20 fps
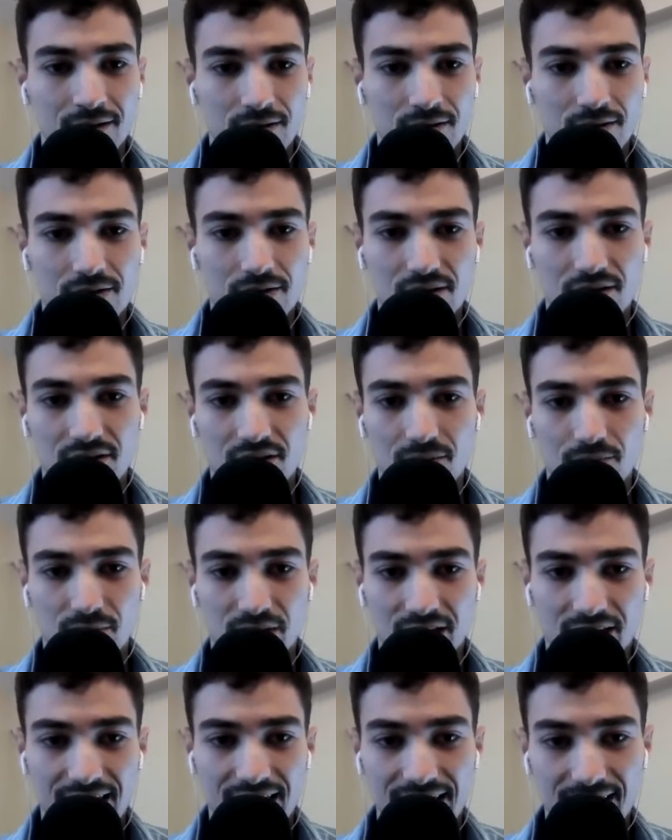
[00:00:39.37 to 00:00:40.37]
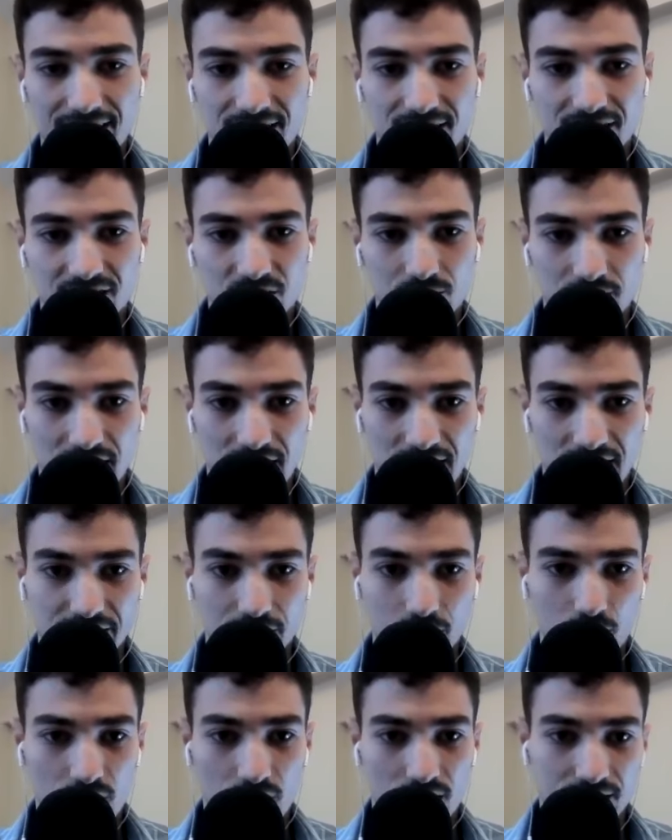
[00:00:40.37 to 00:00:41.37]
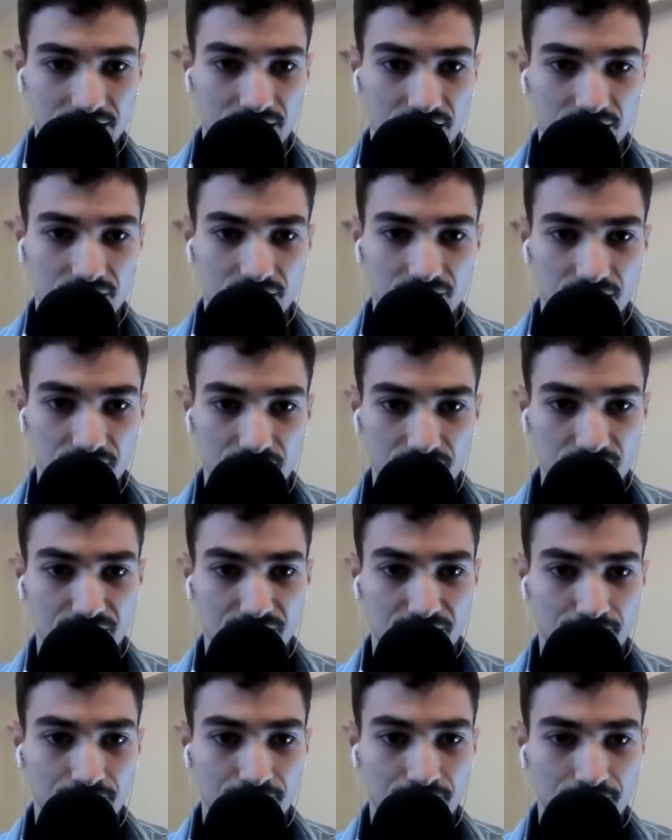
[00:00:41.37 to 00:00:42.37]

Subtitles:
the mechanics behind quantitative easing?